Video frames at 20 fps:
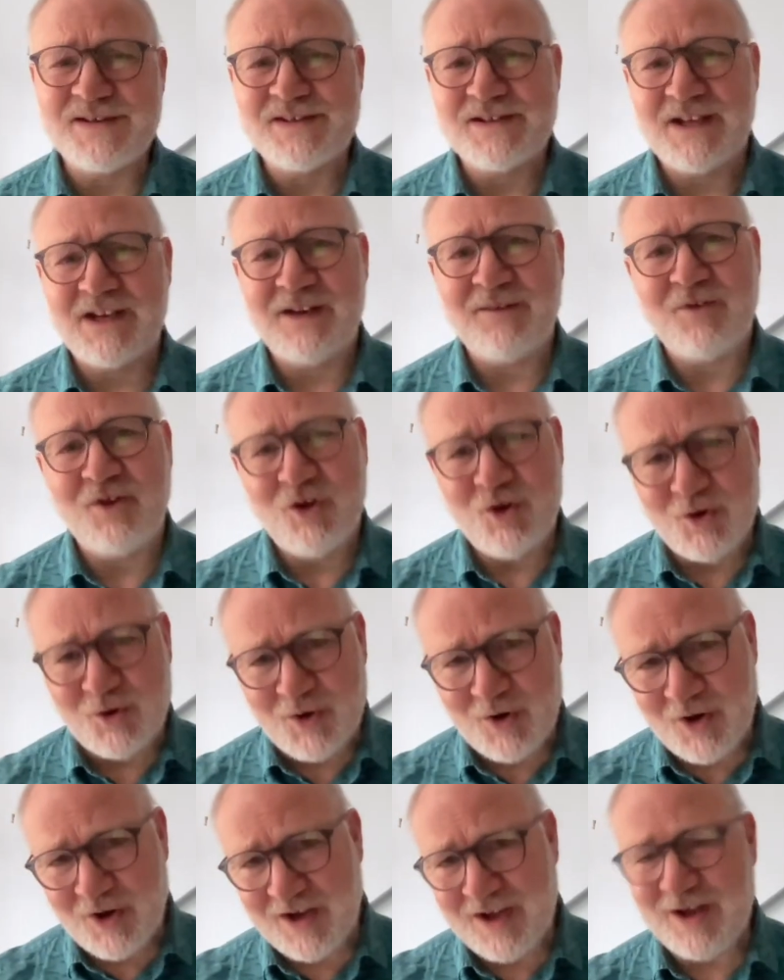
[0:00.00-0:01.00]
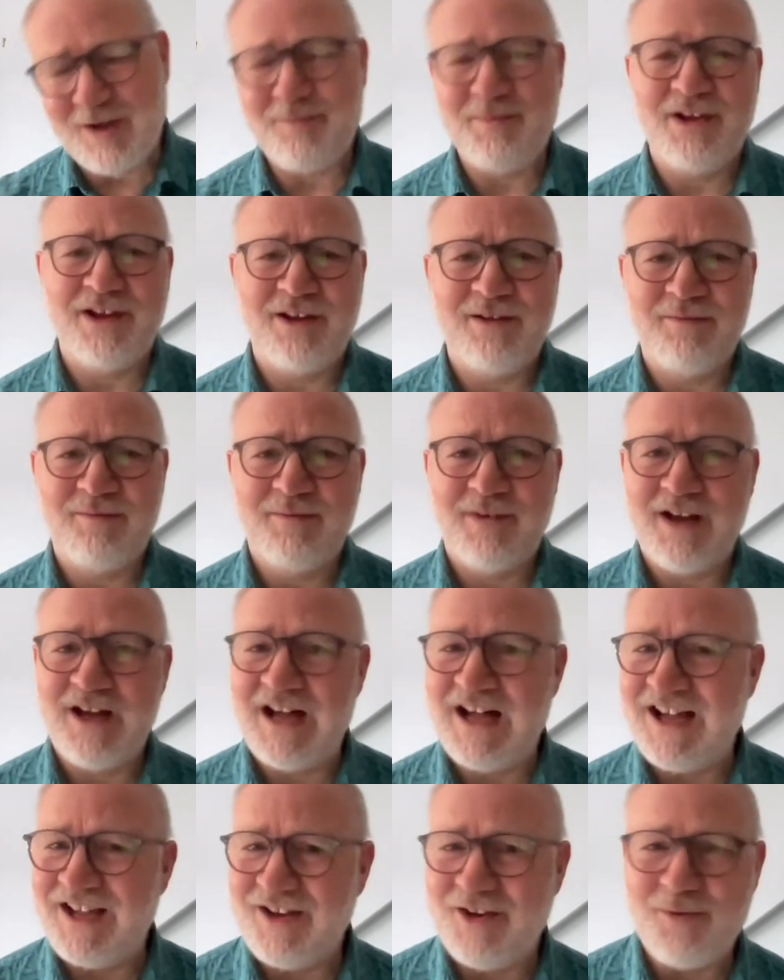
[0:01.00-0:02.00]
said, if you're not coming,
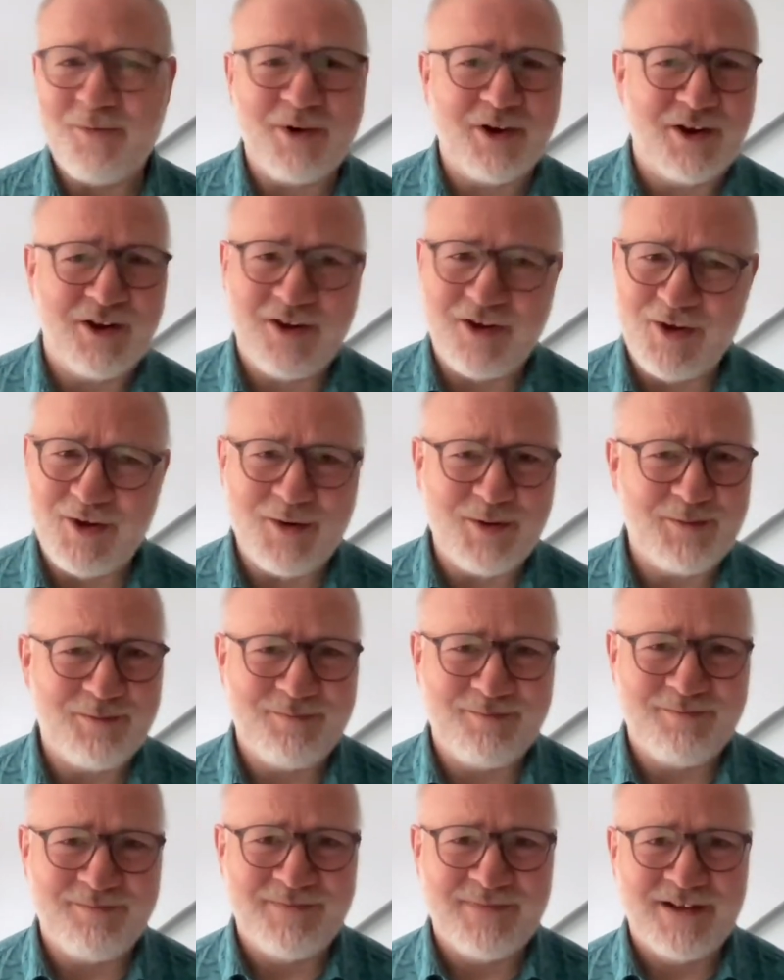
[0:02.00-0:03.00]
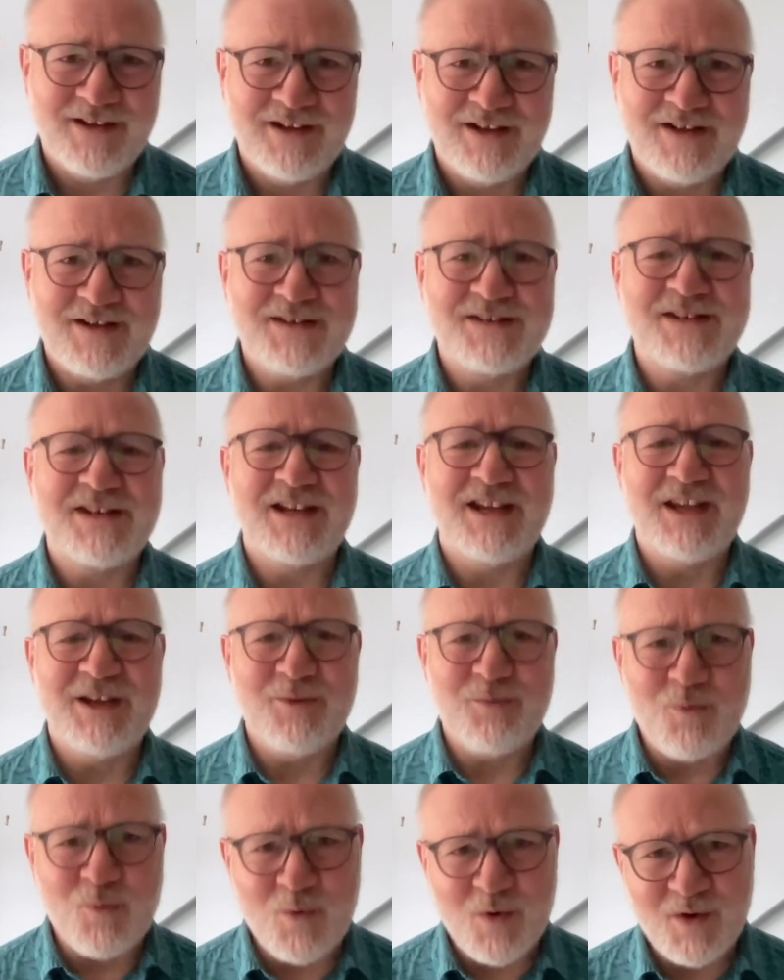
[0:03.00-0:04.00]
I don't want to go. You see, he
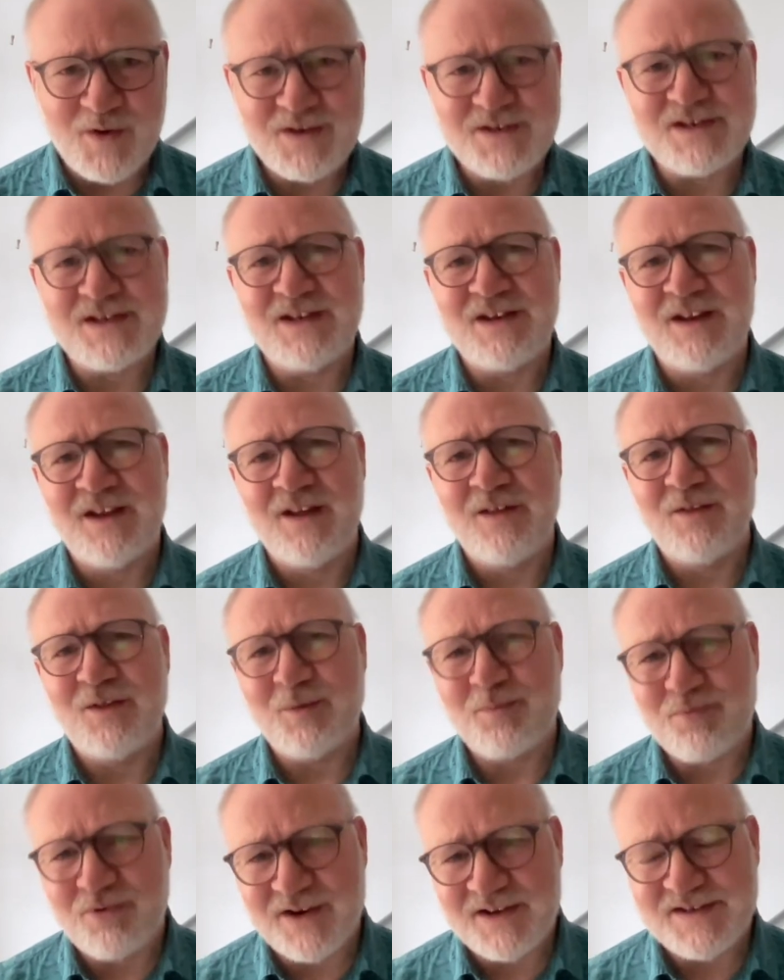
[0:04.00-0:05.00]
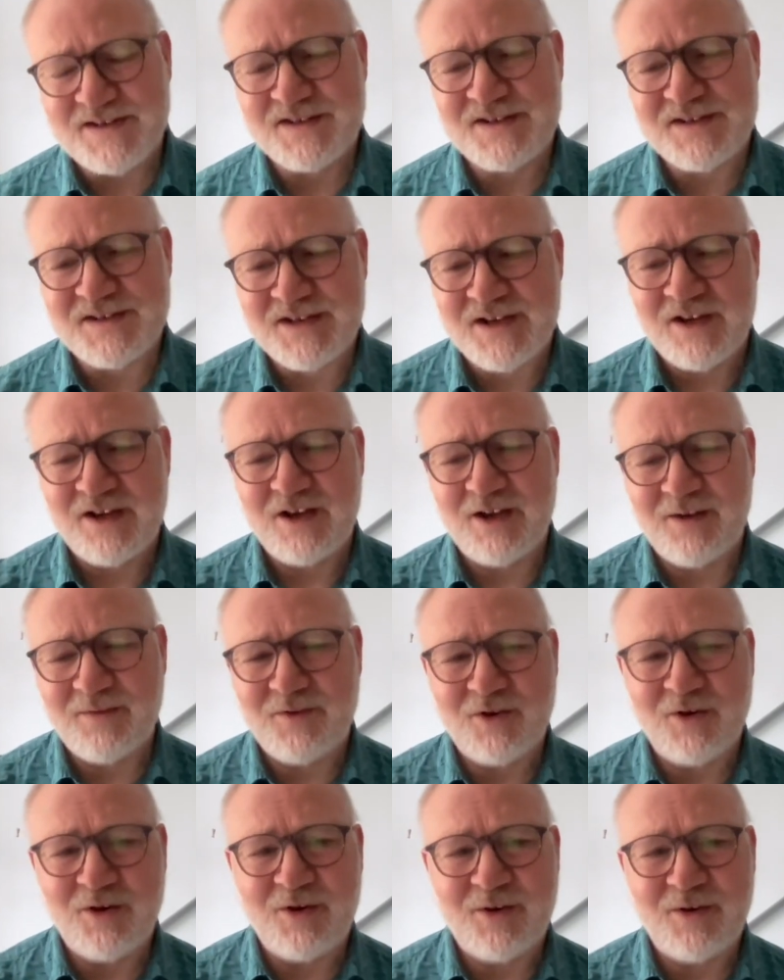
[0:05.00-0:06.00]
wanted the presence
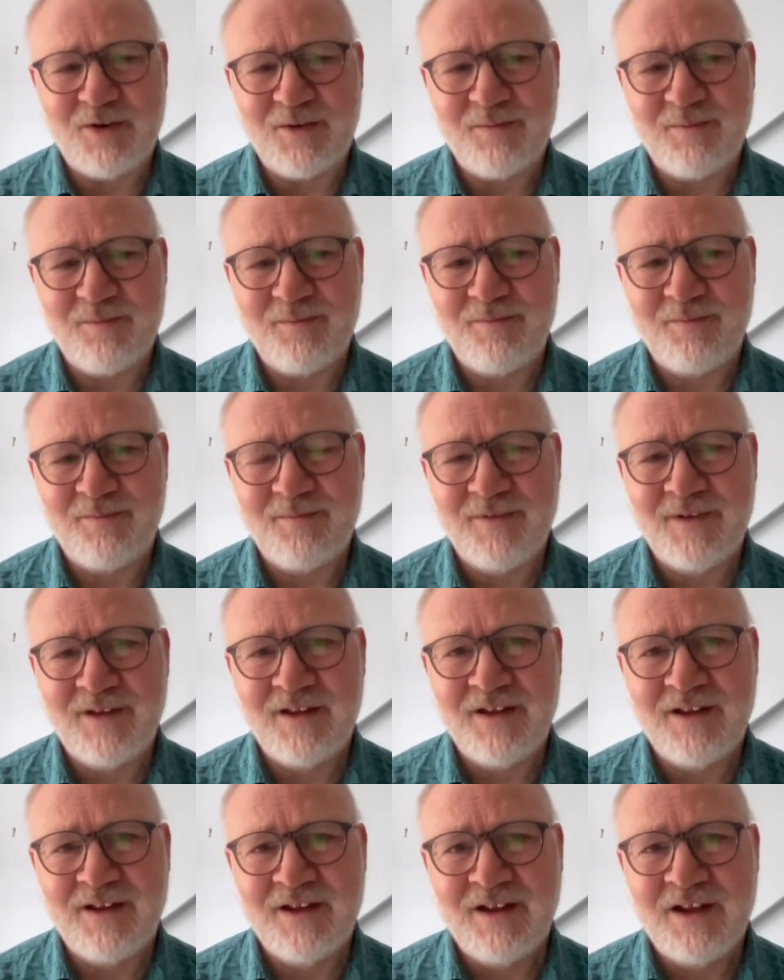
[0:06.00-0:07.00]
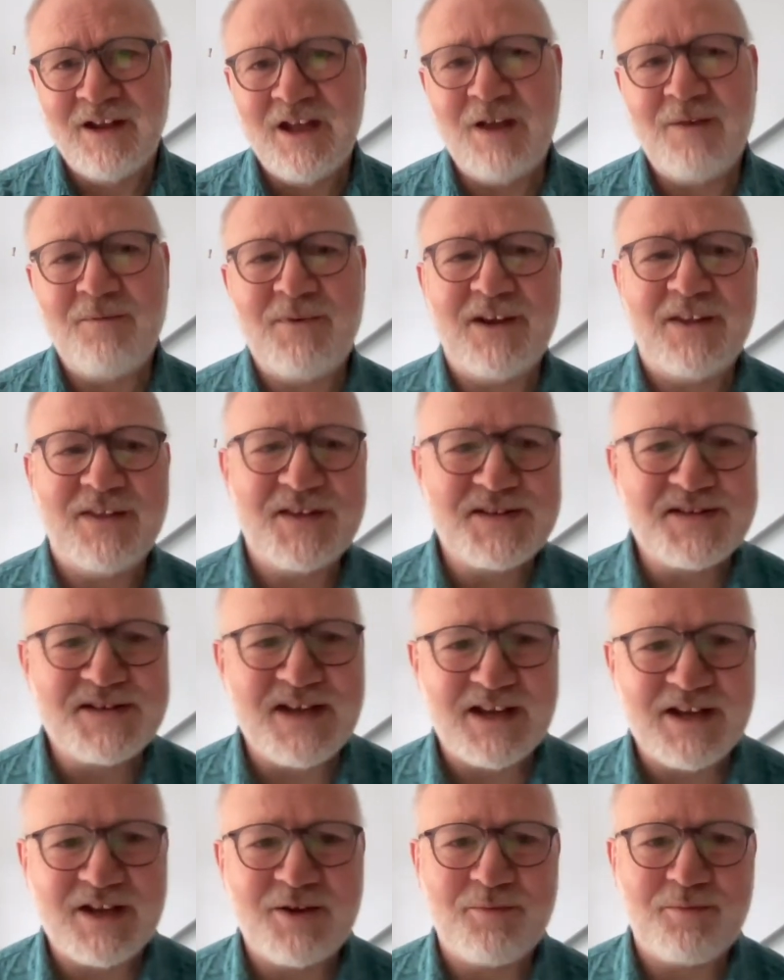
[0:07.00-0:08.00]
of God. In fact, the
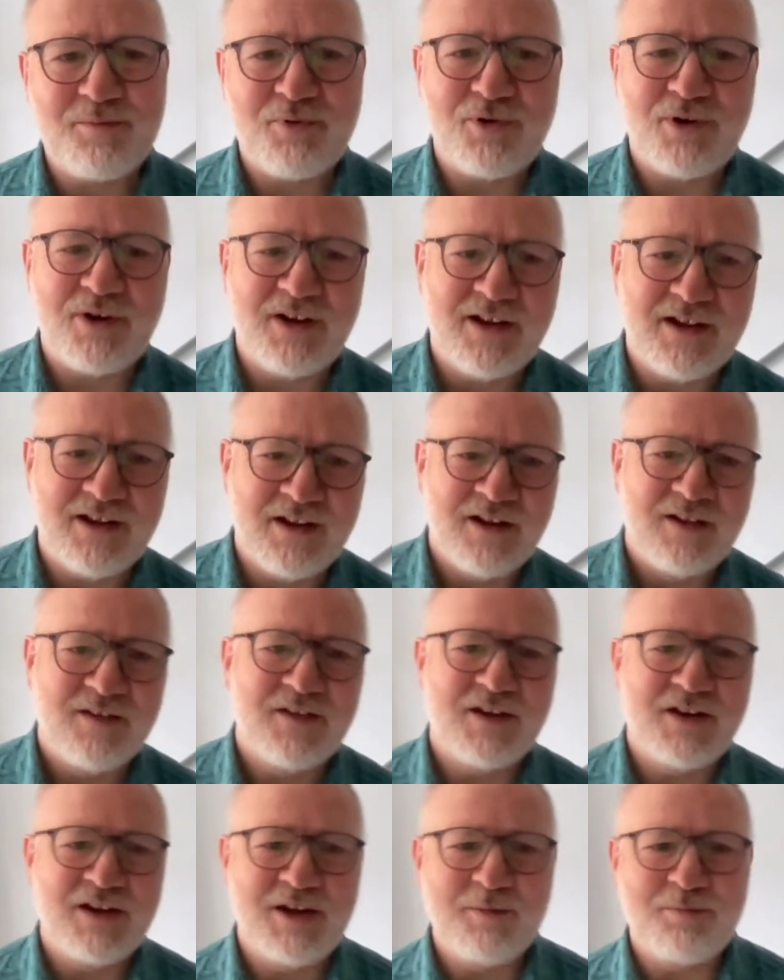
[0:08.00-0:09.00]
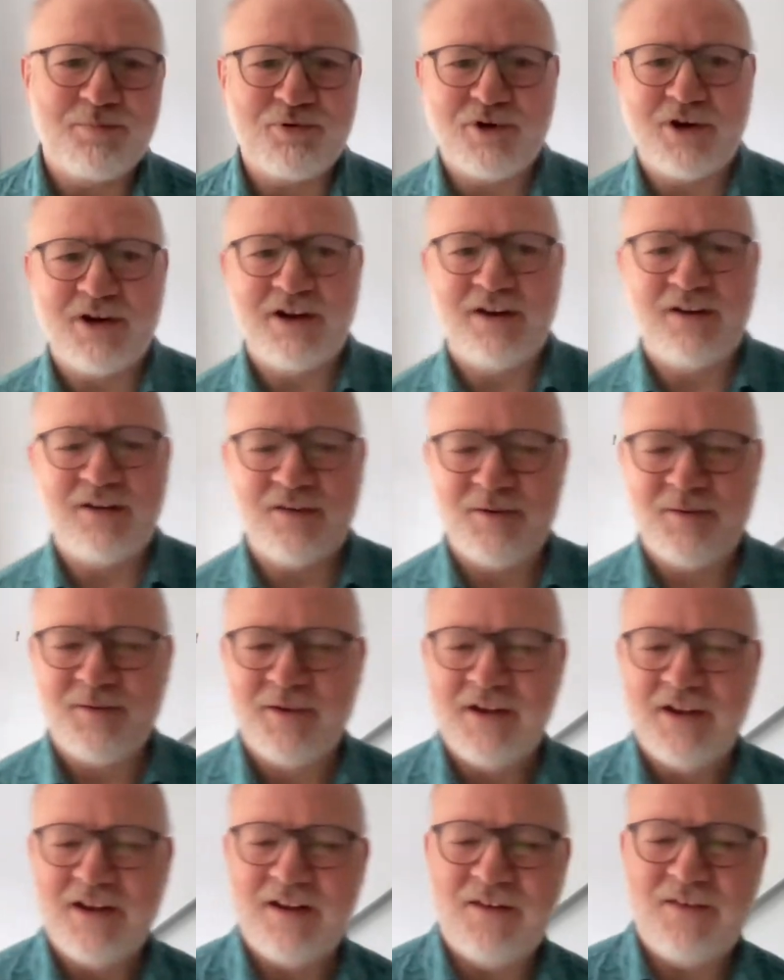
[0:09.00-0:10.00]
second prayer that he prays
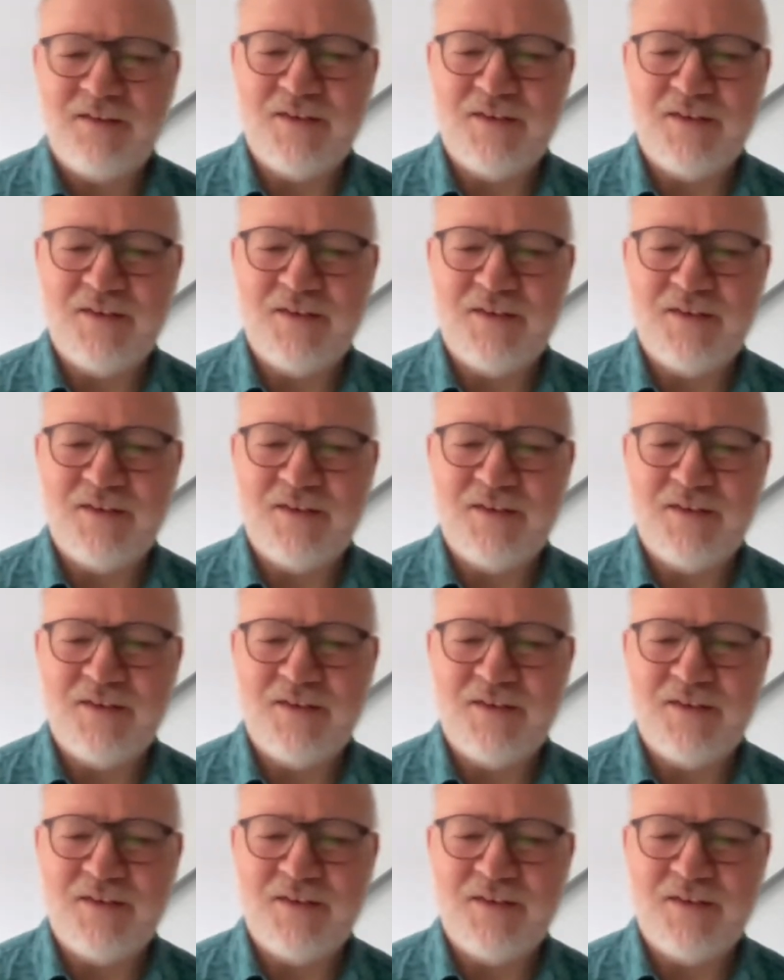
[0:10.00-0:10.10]
is